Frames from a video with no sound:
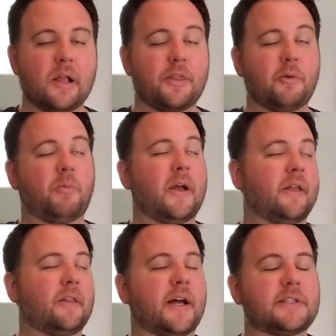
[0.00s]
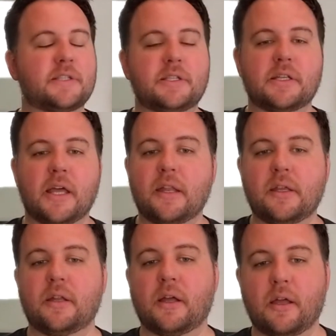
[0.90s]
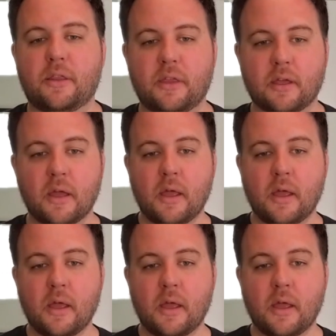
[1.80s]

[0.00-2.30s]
the way last season ended. And I think